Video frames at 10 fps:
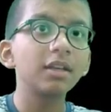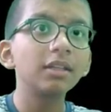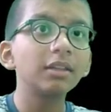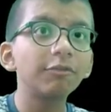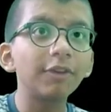
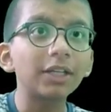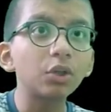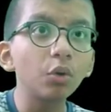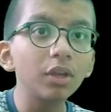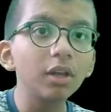the
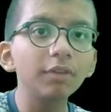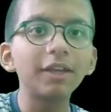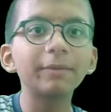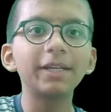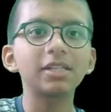factorial of
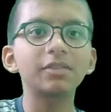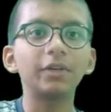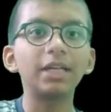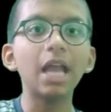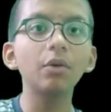n minus
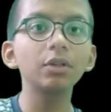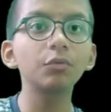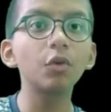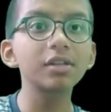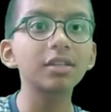1. Now it
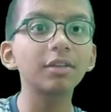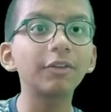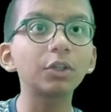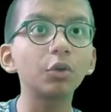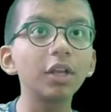wants the
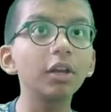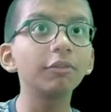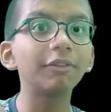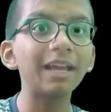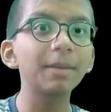factorial
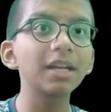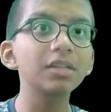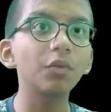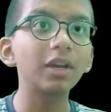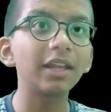of n
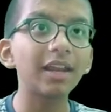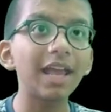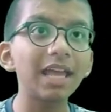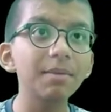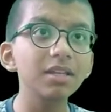minus 1 here,
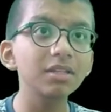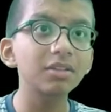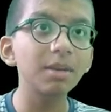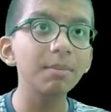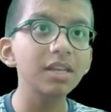n minus
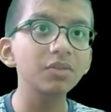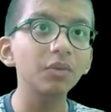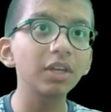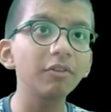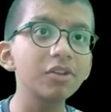3 minus
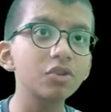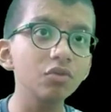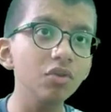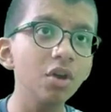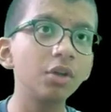1 equals
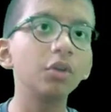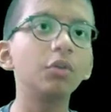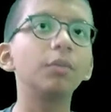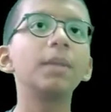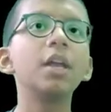to
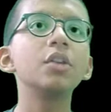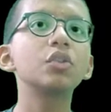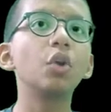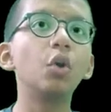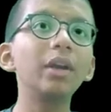2.
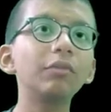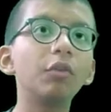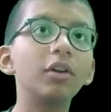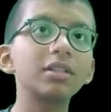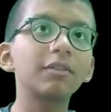So it
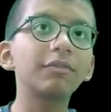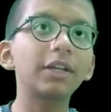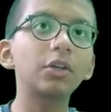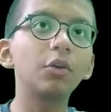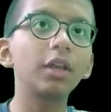wants the
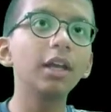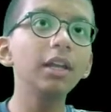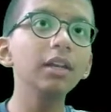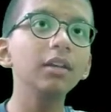factorial